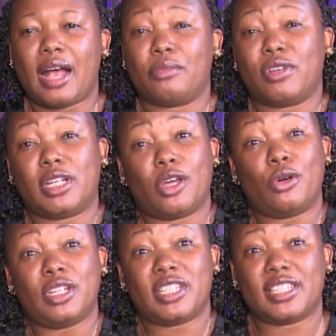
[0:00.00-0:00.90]
I'm really
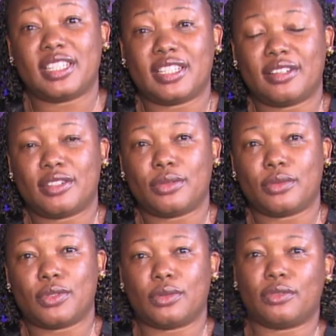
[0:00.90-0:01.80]
honored
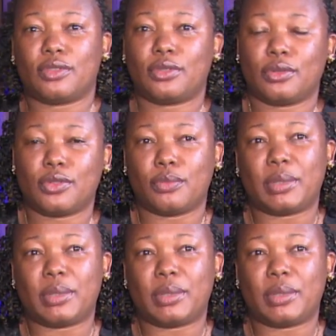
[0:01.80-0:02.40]
to